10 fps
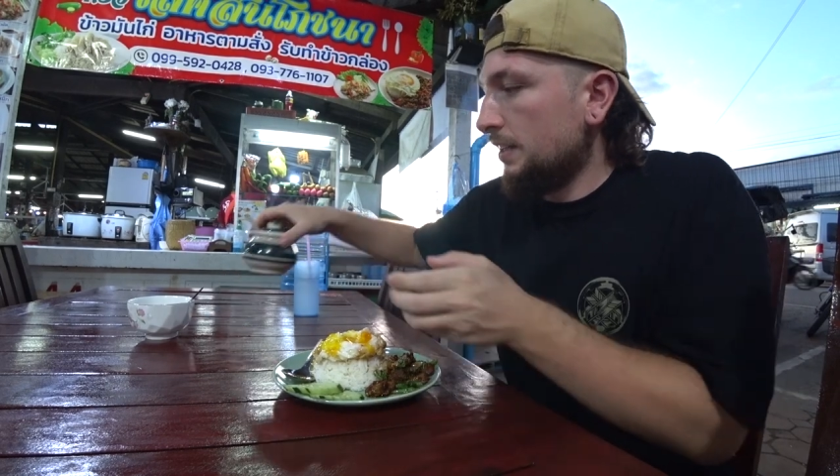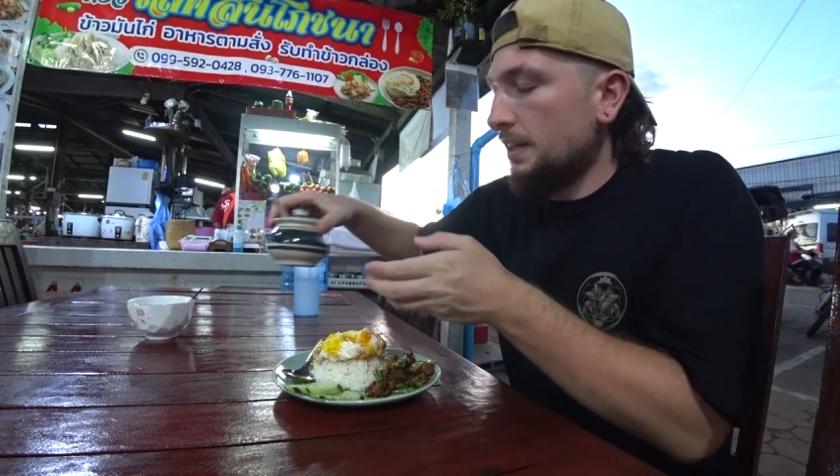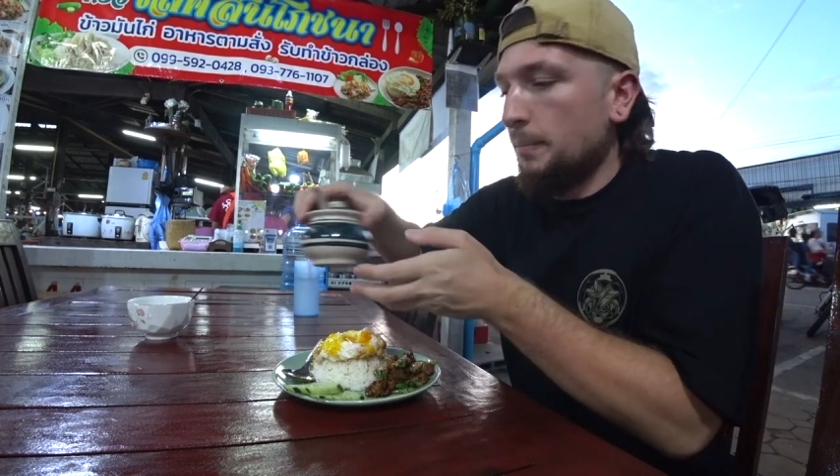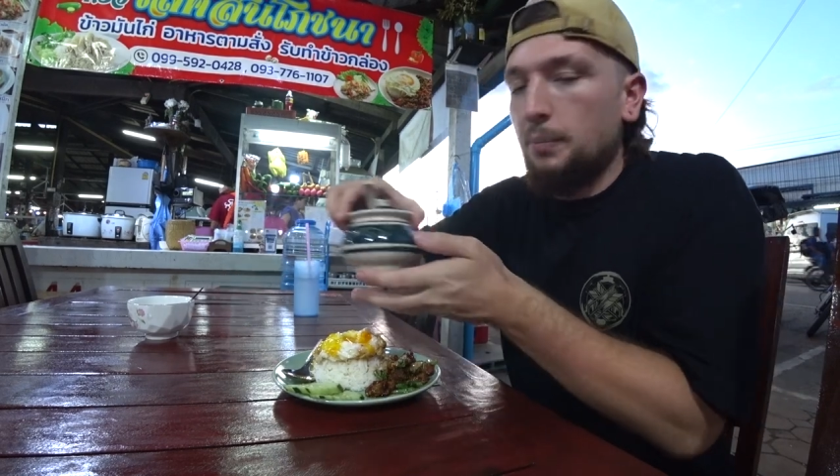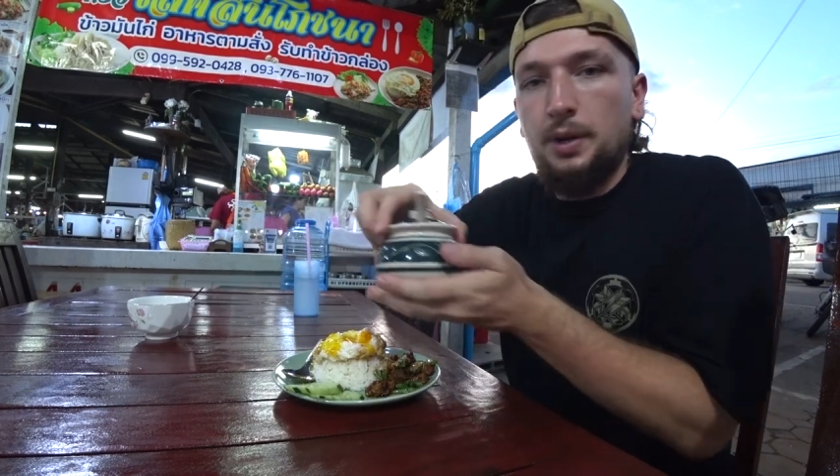
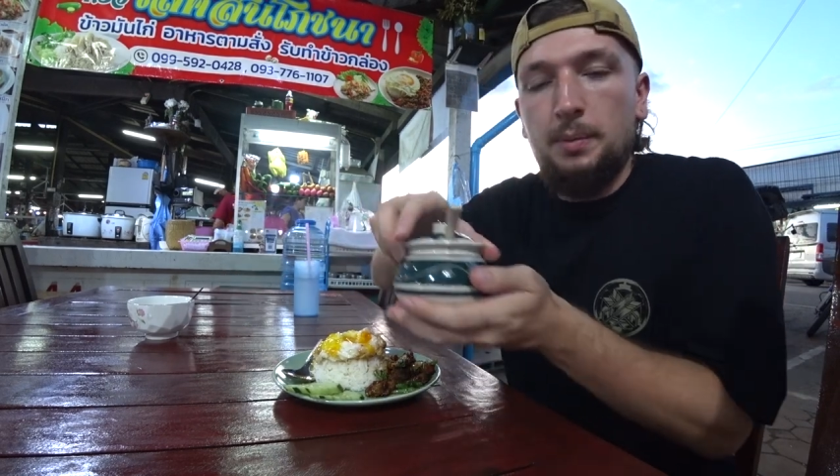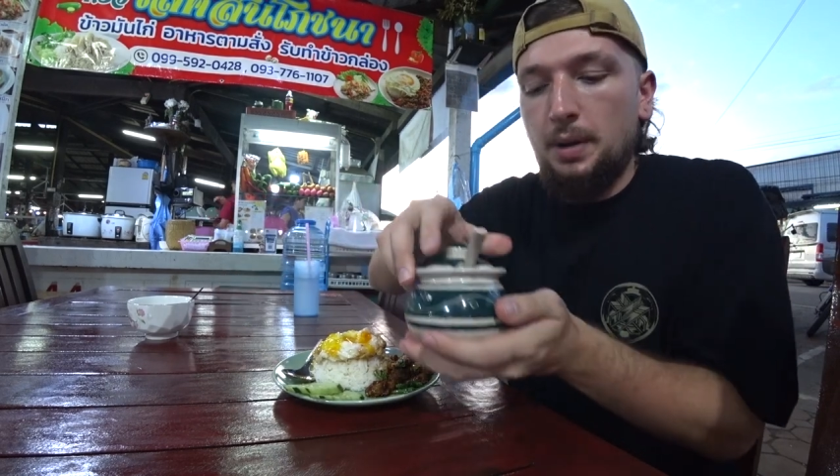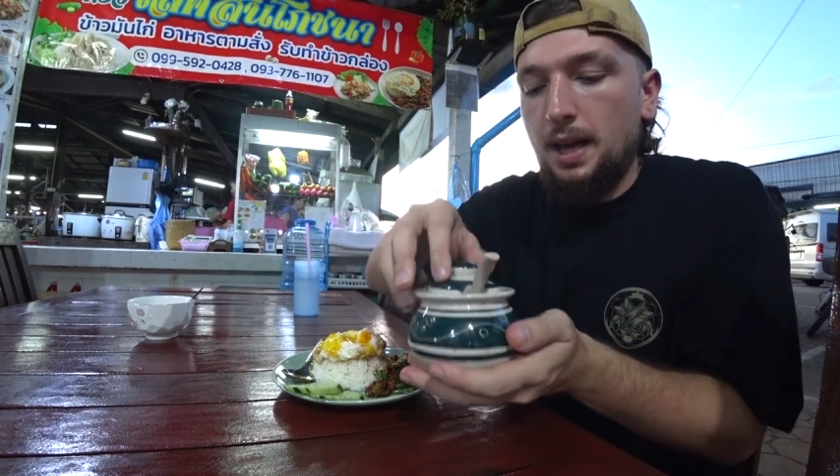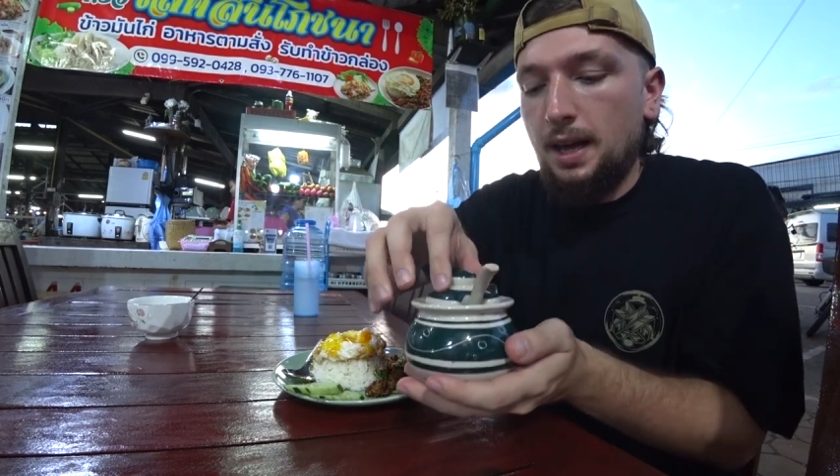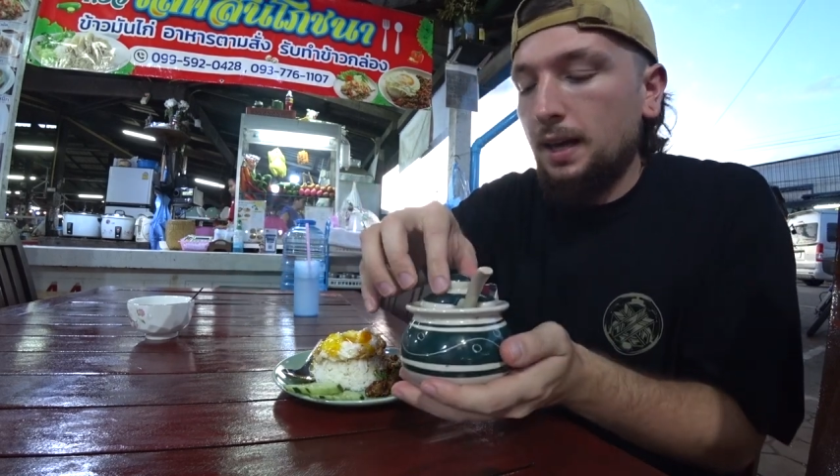nam prik
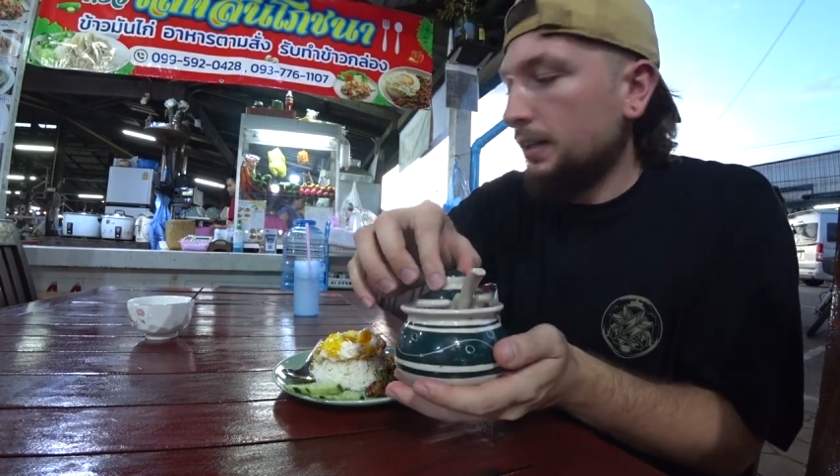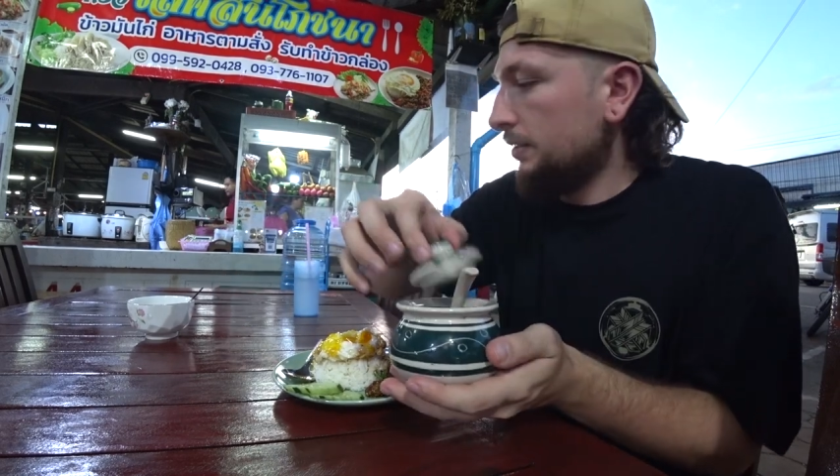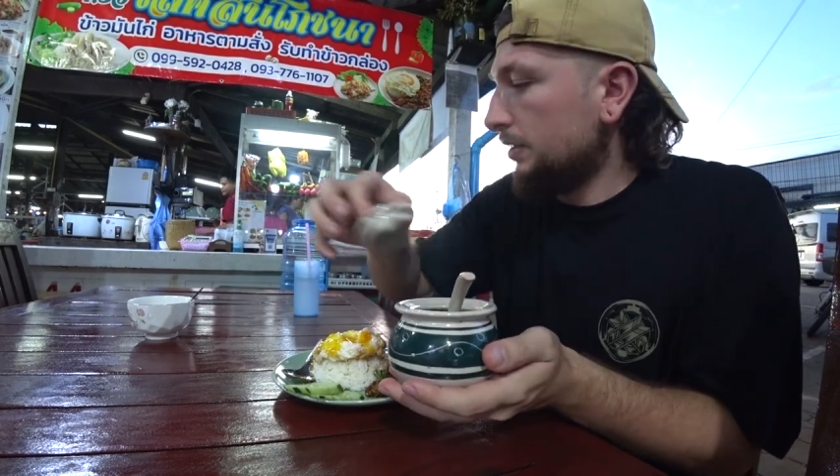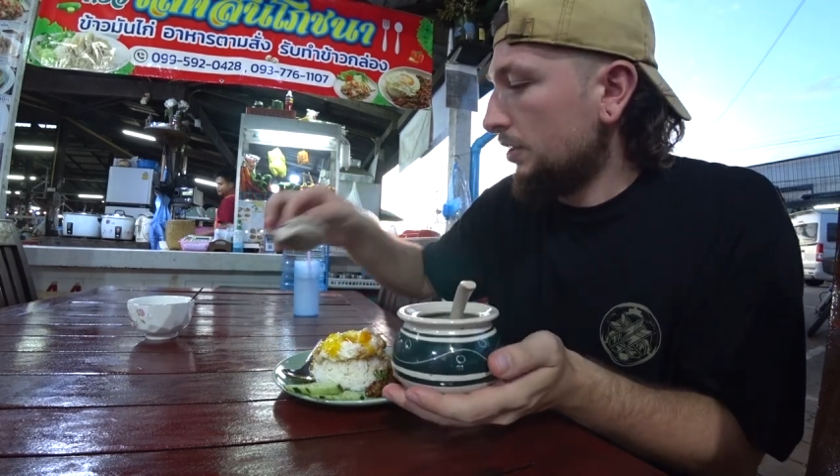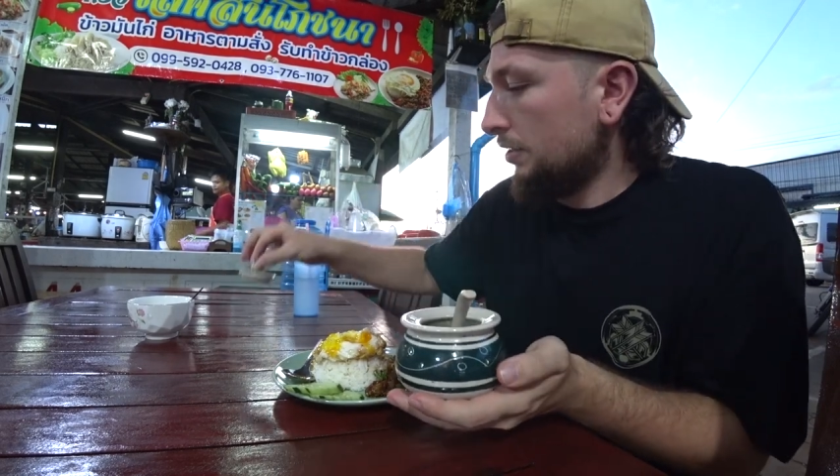plai
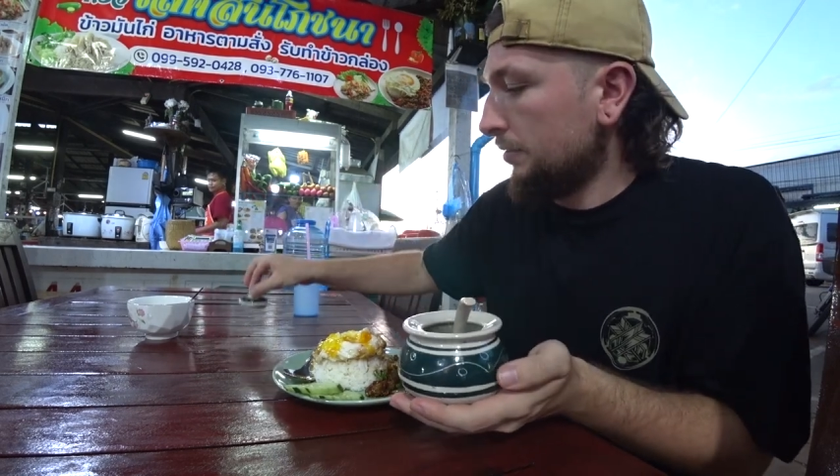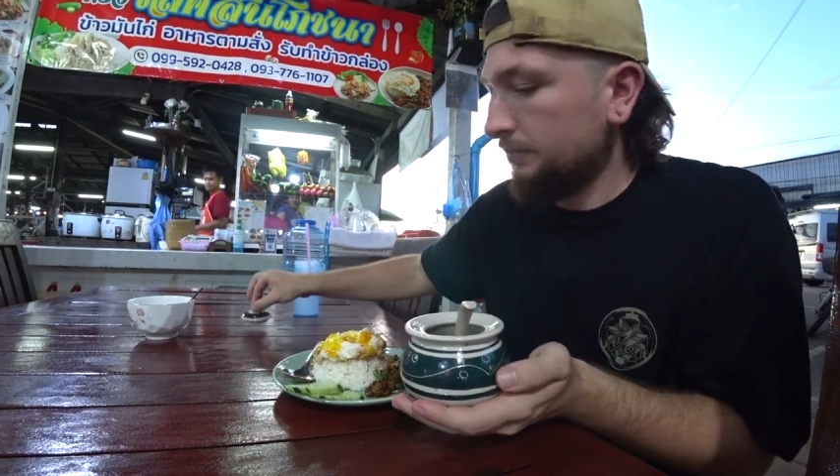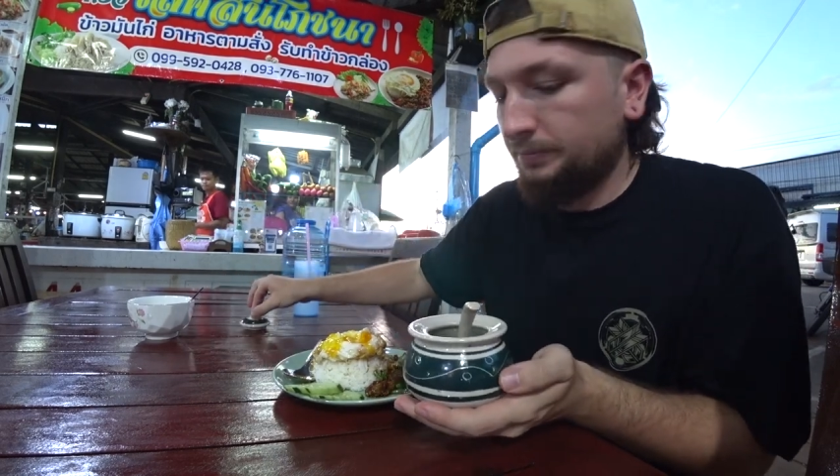on.